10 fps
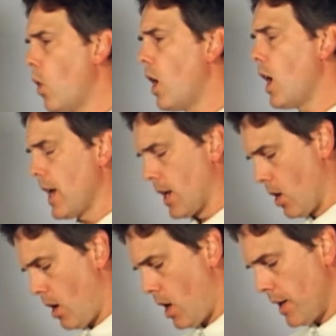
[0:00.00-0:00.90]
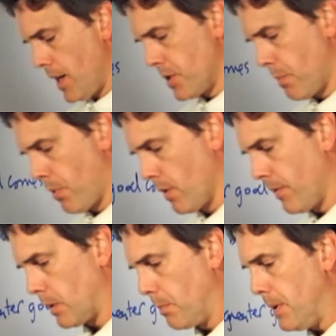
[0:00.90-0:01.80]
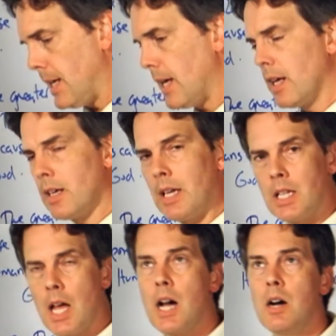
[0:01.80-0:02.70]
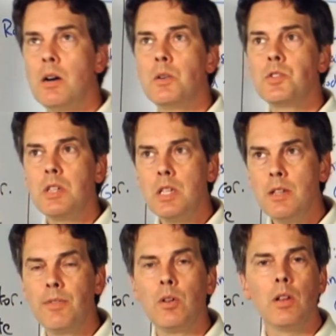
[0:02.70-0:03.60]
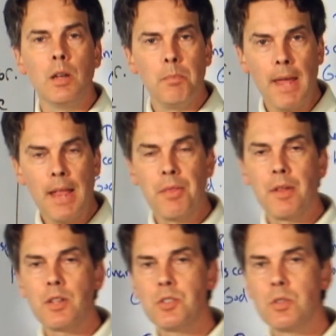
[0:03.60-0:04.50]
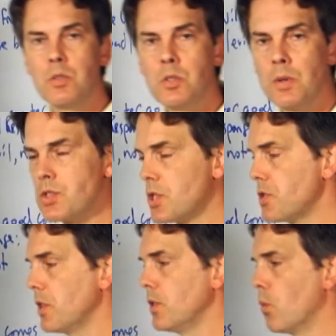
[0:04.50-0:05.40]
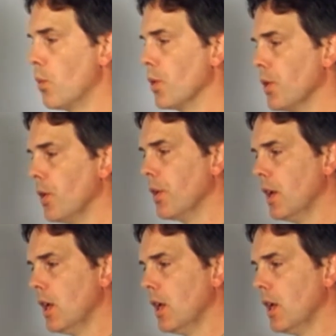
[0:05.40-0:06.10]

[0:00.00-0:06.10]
why God as a perfect being allows evil and bad things to exist in the world